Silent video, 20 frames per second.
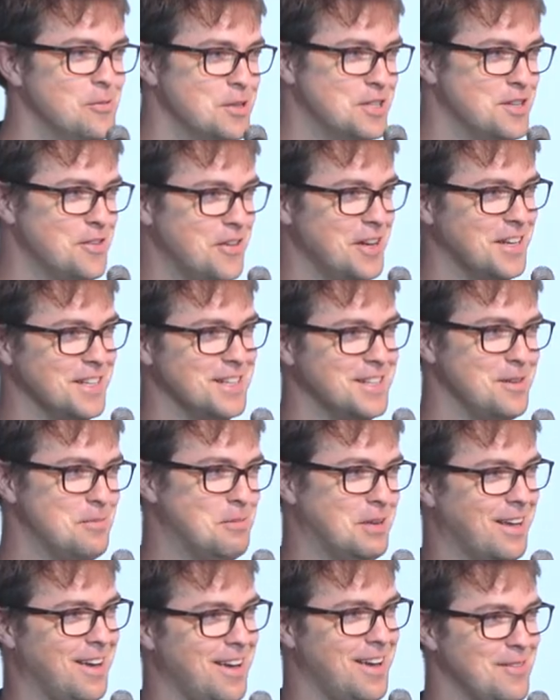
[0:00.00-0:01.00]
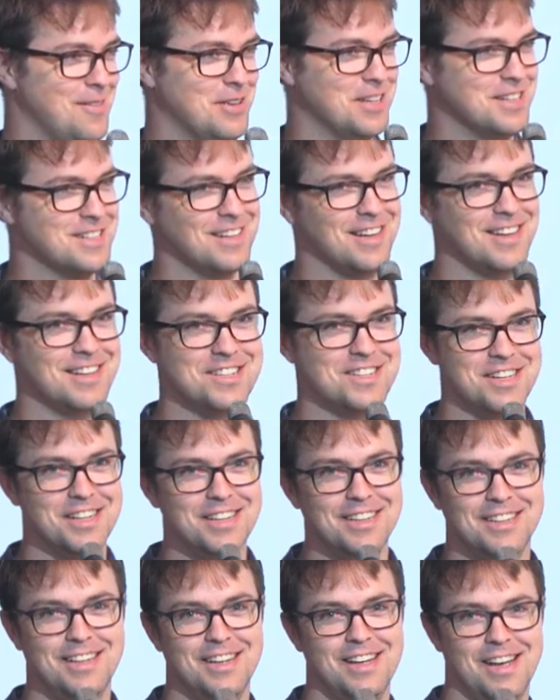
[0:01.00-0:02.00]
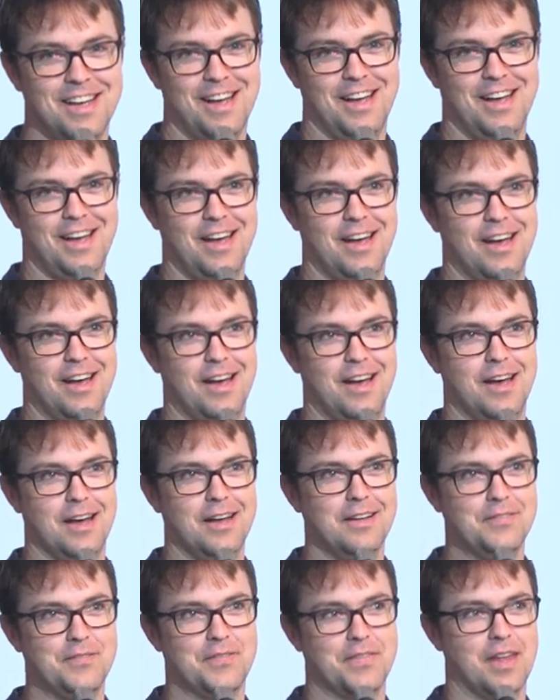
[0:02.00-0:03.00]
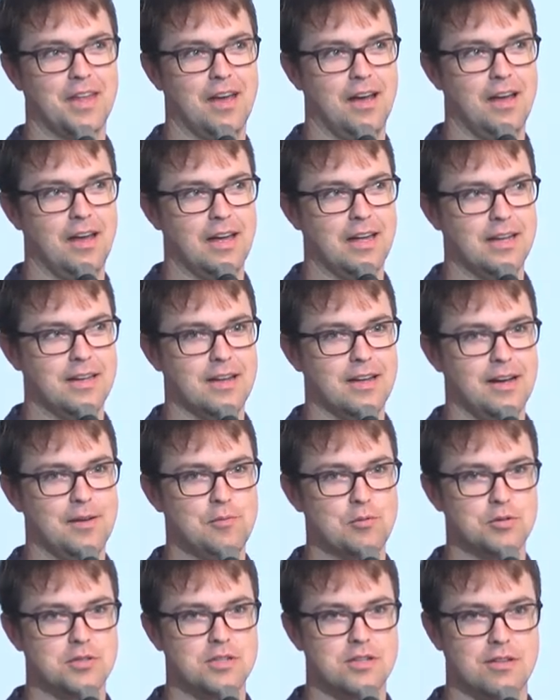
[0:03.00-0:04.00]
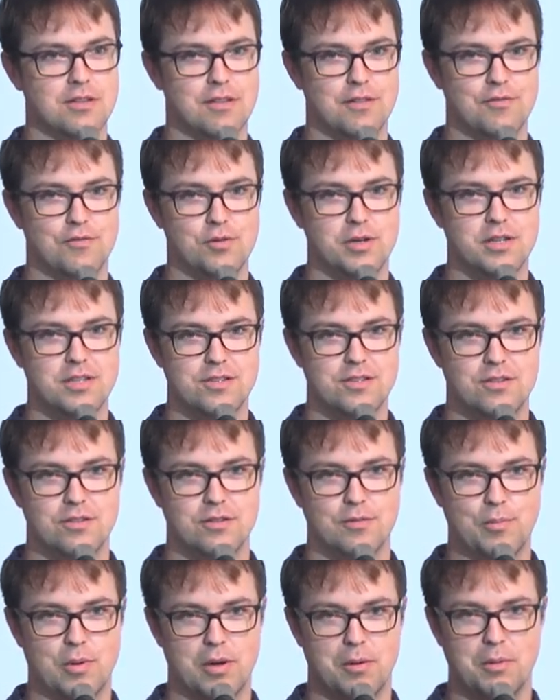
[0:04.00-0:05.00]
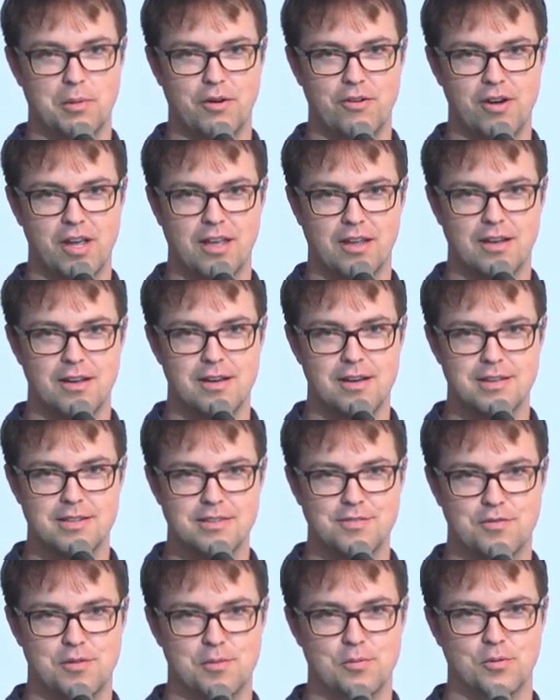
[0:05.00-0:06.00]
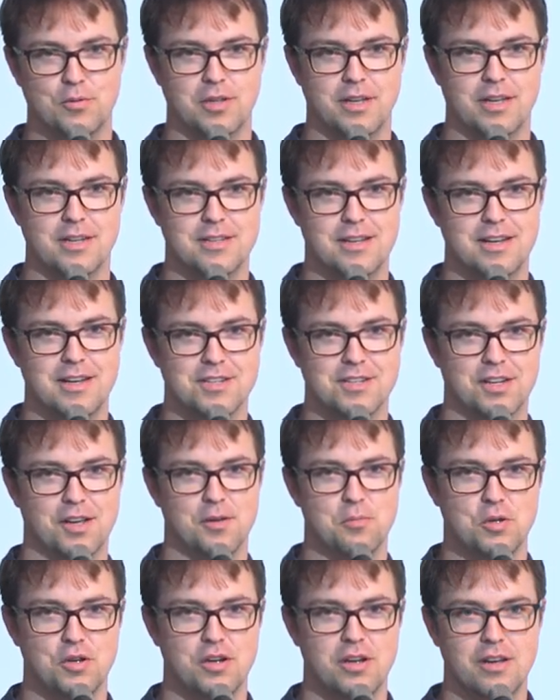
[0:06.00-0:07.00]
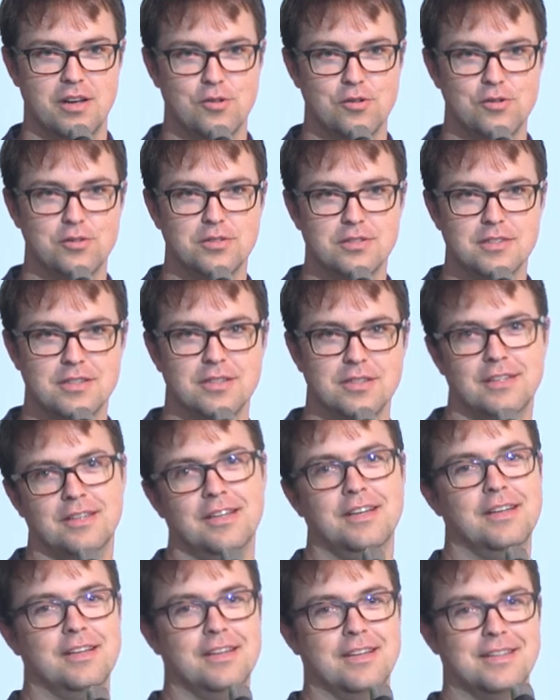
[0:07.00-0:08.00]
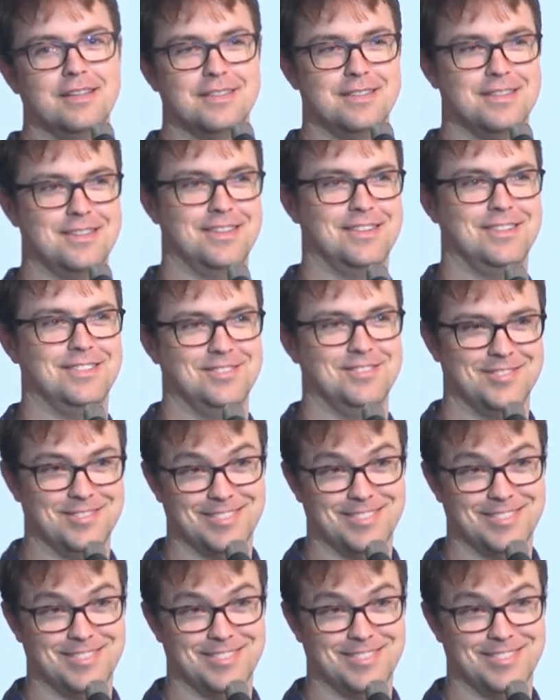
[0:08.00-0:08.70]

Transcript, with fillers: which eventually became Interledger. Uh, and I'm also the voice you probably recognize from all the Interledger community calls. So